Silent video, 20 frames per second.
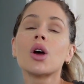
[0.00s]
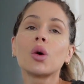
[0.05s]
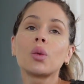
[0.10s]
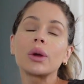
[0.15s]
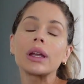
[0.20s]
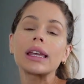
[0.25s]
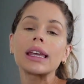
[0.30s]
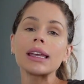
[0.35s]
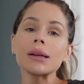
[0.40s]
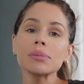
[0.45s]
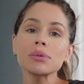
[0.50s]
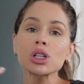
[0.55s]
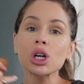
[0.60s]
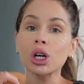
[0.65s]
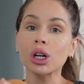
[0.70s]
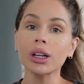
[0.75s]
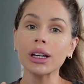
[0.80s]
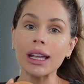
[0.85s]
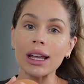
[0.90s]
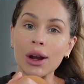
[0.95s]
we keep
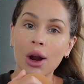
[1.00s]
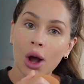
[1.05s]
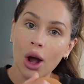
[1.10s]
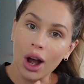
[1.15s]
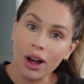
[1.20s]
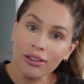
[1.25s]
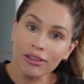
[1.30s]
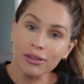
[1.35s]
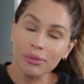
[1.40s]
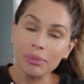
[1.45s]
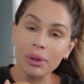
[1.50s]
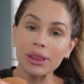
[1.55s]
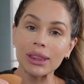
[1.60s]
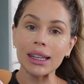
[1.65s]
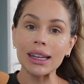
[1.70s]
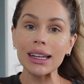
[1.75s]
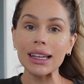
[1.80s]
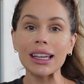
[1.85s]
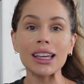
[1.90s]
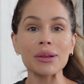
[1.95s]
turning it off but
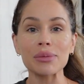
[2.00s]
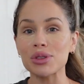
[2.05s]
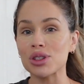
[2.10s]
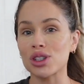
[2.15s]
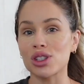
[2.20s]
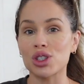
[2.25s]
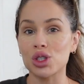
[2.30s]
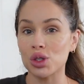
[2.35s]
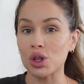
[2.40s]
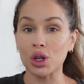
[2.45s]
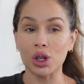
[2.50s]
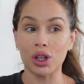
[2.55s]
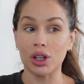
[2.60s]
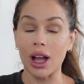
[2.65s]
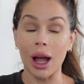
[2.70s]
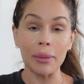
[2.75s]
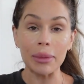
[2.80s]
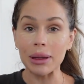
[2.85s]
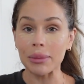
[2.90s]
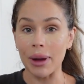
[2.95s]
then it keeps just
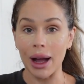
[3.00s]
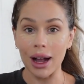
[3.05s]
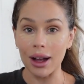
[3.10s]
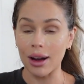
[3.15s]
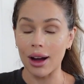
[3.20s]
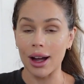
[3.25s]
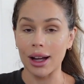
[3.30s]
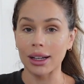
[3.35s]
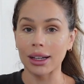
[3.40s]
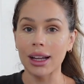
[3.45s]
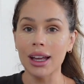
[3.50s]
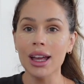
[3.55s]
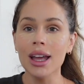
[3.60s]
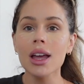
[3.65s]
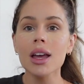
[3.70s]
coming back on